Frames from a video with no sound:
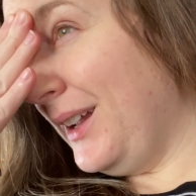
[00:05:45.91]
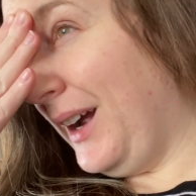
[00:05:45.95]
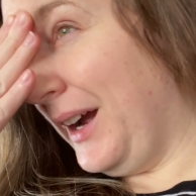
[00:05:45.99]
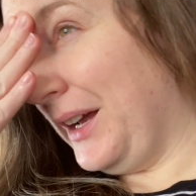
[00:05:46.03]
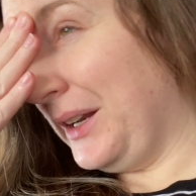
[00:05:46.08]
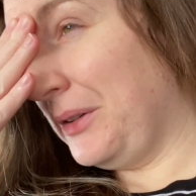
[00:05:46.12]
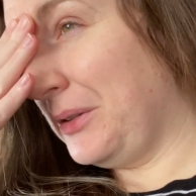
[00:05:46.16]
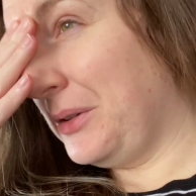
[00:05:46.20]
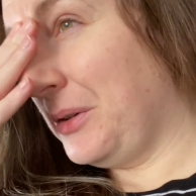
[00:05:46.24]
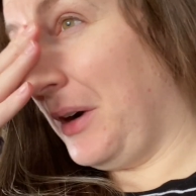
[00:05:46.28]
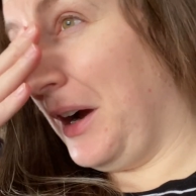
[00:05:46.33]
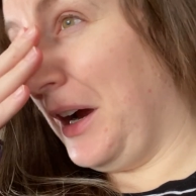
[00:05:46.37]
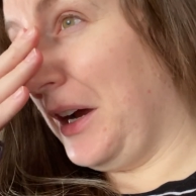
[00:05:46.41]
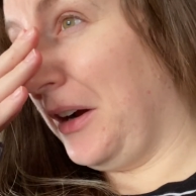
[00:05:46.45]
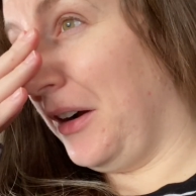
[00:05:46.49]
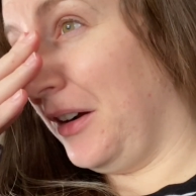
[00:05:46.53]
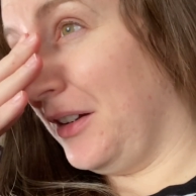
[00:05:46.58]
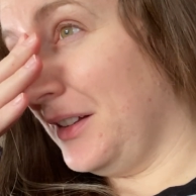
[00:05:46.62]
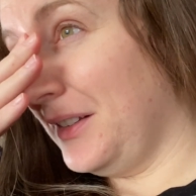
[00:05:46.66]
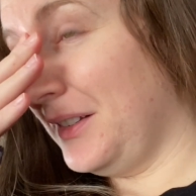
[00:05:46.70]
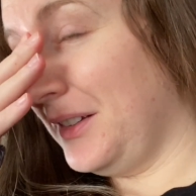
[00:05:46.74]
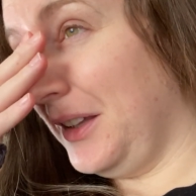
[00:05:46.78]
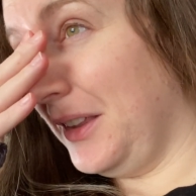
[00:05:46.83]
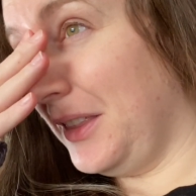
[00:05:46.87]
I don't know. I
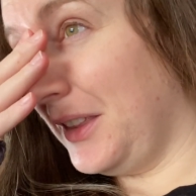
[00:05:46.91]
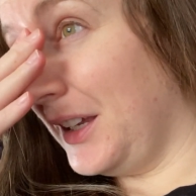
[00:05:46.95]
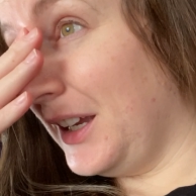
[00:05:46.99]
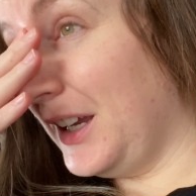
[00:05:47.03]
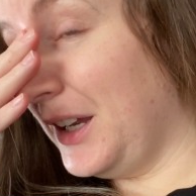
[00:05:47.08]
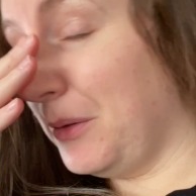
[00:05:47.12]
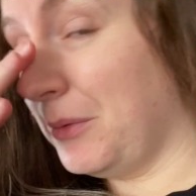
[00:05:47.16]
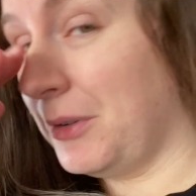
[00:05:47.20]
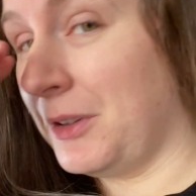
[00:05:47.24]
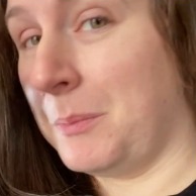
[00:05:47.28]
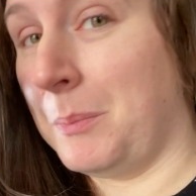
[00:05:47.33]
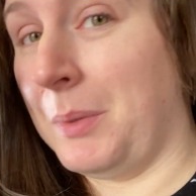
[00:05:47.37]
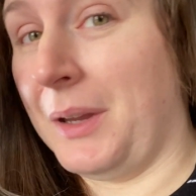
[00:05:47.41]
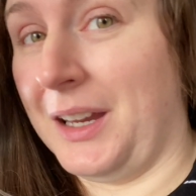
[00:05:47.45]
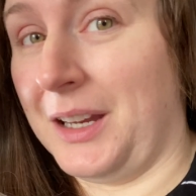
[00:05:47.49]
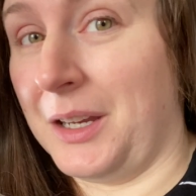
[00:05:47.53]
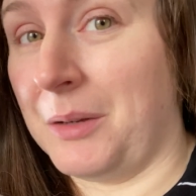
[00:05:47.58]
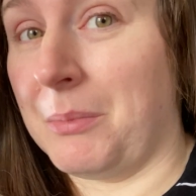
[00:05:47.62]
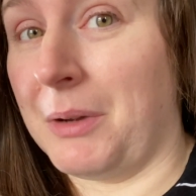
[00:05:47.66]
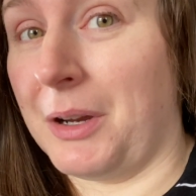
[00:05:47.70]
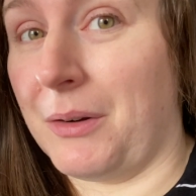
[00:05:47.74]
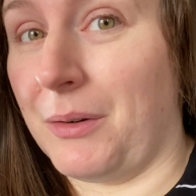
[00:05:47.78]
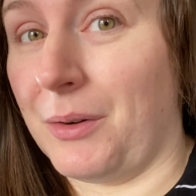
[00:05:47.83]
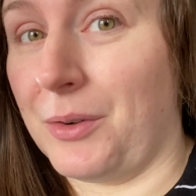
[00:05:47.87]
honestly think it was
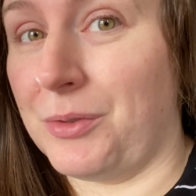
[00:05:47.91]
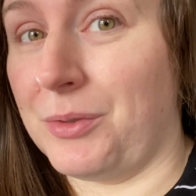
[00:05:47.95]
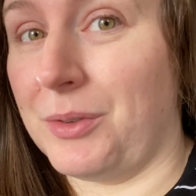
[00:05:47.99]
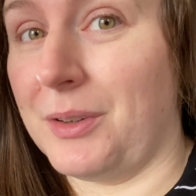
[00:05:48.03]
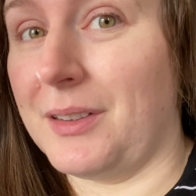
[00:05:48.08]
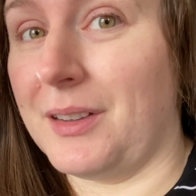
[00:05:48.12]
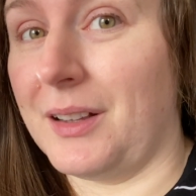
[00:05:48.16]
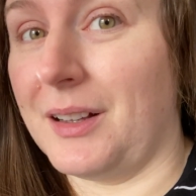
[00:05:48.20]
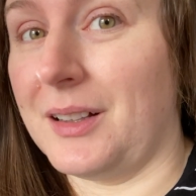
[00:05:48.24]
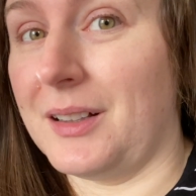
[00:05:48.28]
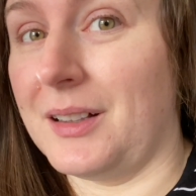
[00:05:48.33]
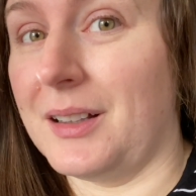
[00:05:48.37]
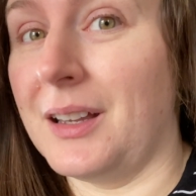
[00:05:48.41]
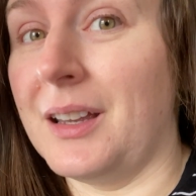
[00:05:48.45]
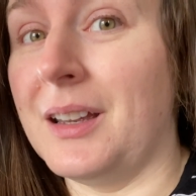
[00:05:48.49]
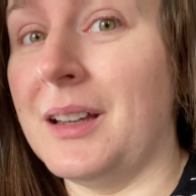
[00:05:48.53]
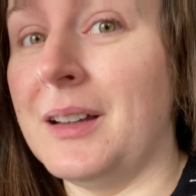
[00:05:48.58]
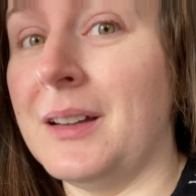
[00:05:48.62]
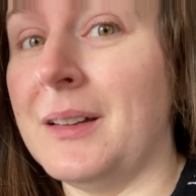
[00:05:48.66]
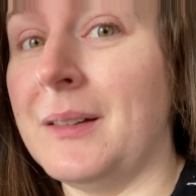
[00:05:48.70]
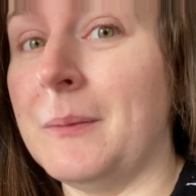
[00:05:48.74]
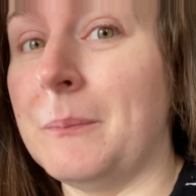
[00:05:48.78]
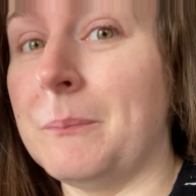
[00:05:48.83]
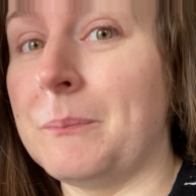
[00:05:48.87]
bagging my groceries at
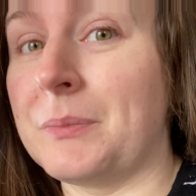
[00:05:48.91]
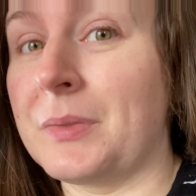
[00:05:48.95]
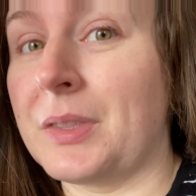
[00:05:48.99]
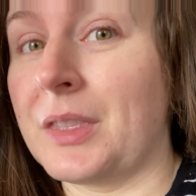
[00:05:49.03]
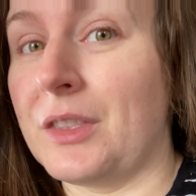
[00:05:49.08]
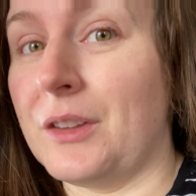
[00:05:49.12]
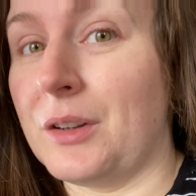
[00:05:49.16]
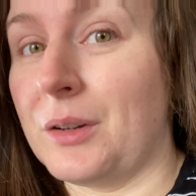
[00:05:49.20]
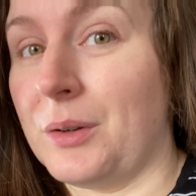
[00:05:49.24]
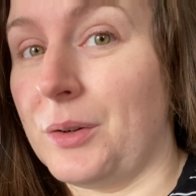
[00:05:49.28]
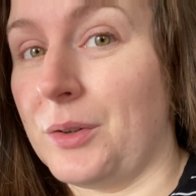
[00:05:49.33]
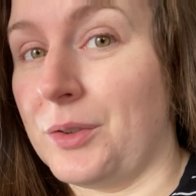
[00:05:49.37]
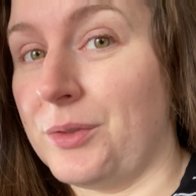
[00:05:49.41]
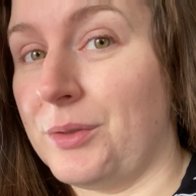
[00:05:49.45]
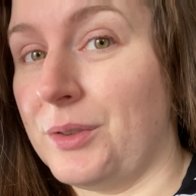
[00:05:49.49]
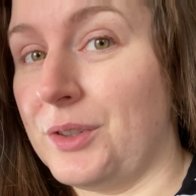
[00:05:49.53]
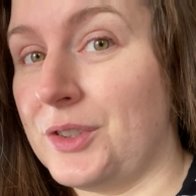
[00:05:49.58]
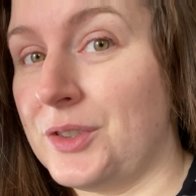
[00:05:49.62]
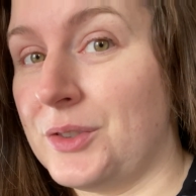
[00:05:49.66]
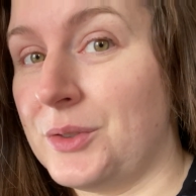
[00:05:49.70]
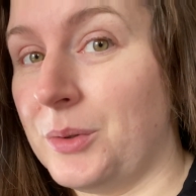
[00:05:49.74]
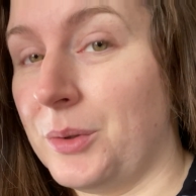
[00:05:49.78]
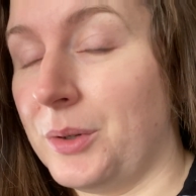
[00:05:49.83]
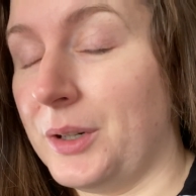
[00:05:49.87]
the grocery
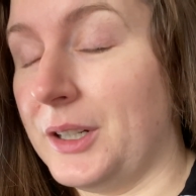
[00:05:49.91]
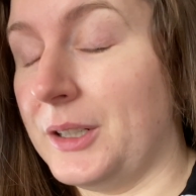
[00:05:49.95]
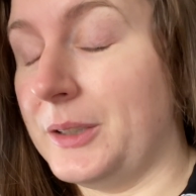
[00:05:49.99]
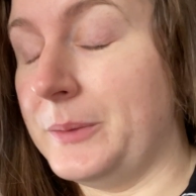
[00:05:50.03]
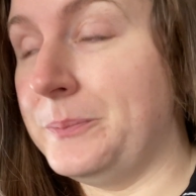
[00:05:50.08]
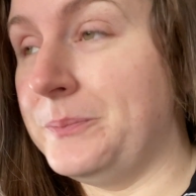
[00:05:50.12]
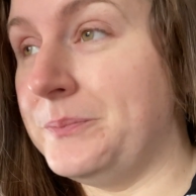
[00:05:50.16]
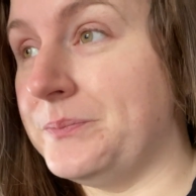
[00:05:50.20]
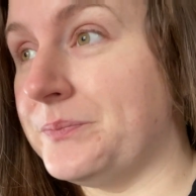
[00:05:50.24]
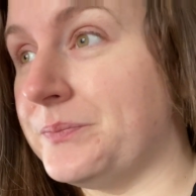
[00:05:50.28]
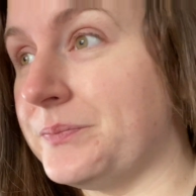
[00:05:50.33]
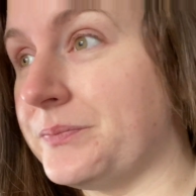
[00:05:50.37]
store.